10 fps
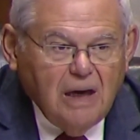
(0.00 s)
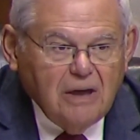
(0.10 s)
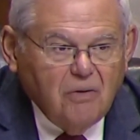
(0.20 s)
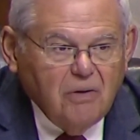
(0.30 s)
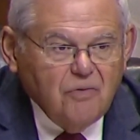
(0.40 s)

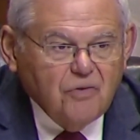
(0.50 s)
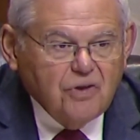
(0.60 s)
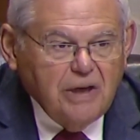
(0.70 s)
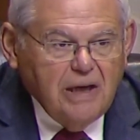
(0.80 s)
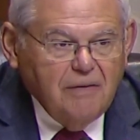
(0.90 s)
I don't
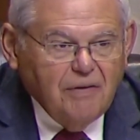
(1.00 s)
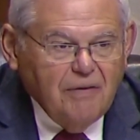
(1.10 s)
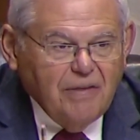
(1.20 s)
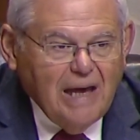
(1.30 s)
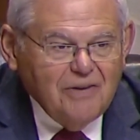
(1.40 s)
understand.
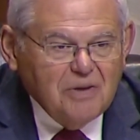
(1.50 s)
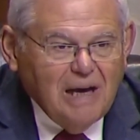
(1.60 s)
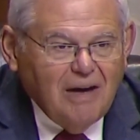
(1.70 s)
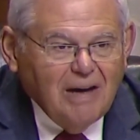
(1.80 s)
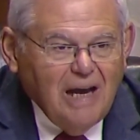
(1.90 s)
If that is
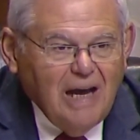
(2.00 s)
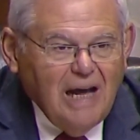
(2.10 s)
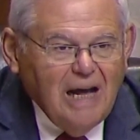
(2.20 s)
about